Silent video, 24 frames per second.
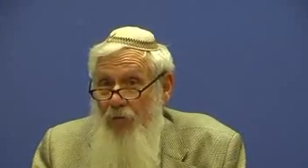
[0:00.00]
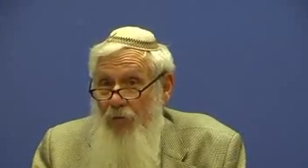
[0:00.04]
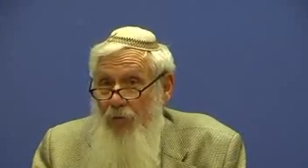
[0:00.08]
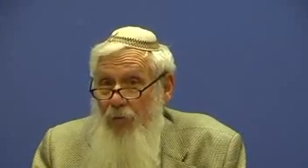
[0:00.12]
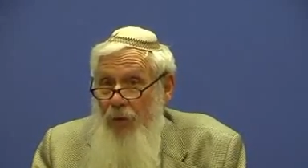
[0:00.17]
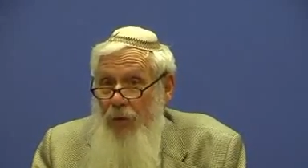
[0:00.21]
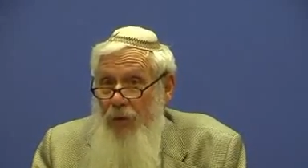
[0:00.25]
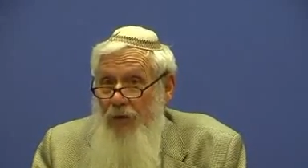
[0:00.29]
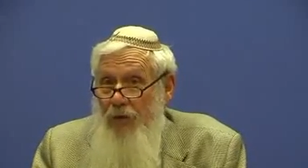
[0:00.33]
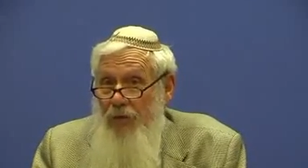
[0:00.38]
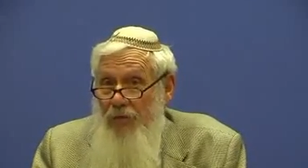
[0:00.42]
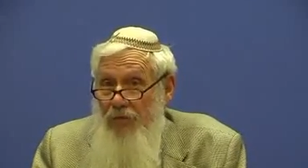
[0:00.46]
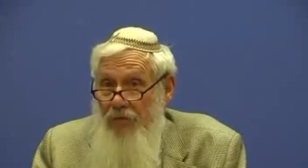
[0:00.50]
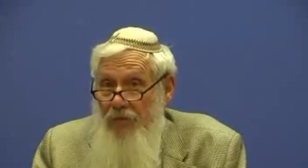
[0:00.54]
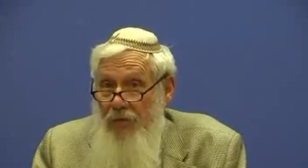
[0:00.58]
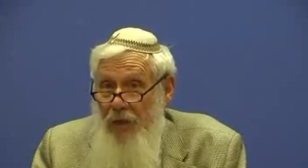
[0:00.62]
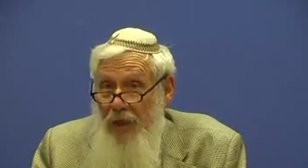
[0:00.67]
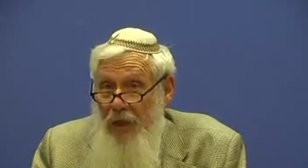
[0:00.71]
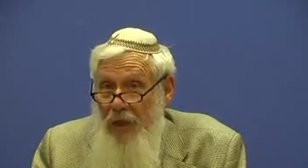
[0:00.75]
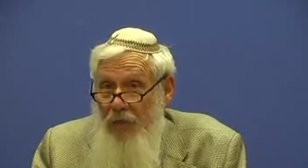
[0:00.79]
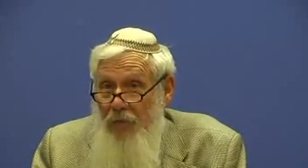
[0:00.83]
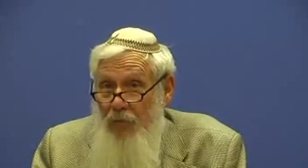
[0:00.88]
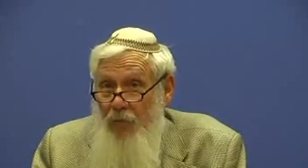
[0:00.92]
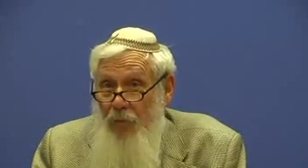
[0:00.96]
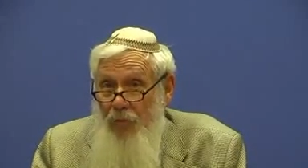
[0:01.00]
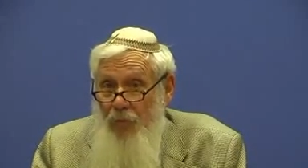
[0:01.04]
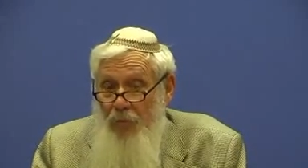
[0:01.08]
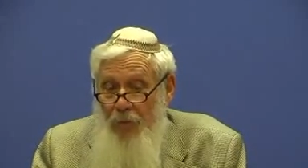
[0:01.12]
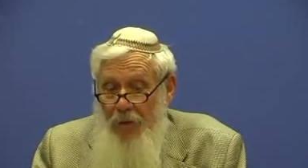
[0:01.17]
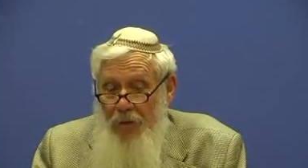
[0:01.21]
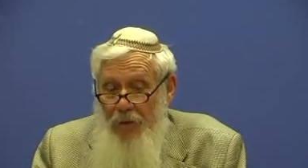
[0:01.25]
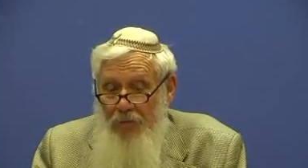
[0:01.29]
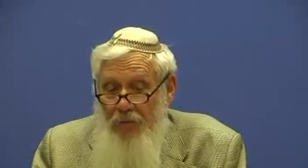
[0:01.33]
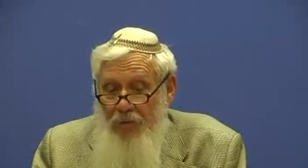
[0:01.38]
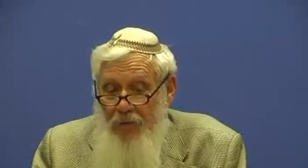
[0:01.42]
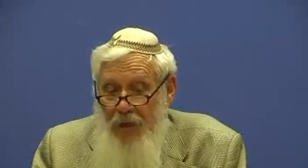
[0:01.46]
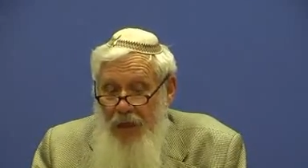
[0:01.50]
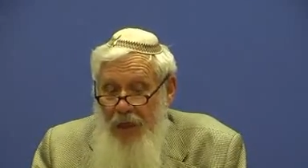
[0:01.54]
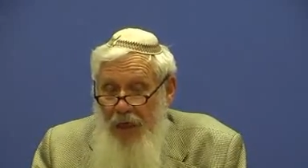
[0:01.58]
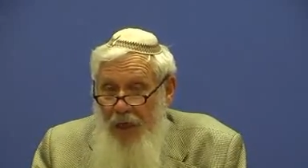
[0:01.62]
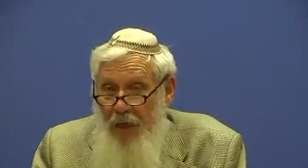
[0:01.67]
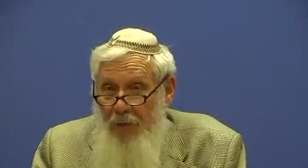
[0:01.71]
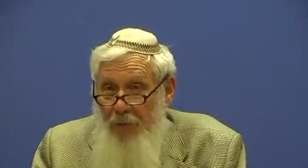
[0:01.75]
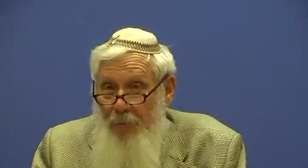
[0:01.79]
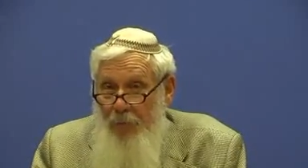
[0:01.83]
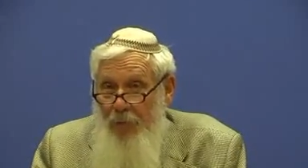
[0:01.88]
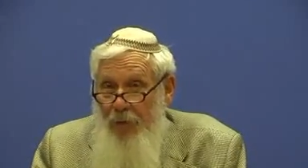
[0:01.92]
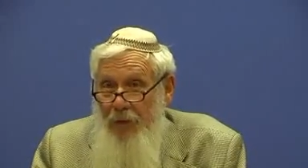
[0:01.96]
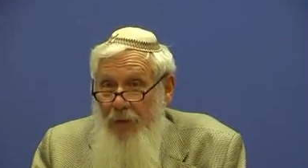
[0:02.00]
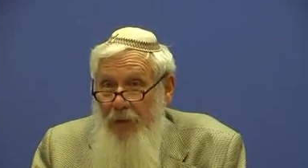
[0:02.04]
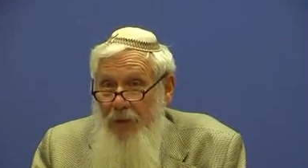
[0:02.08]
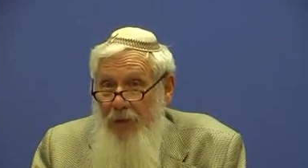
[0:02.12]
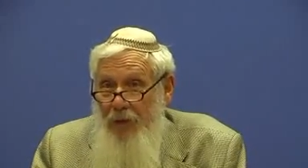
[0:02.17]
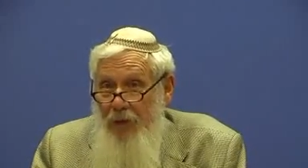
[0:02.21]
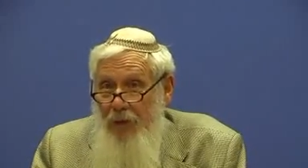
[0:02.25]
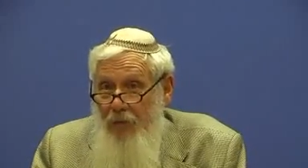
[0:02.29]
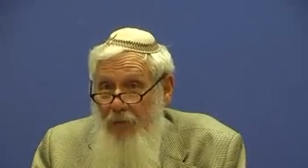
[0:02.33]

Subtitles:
Once we understand what makes it happen,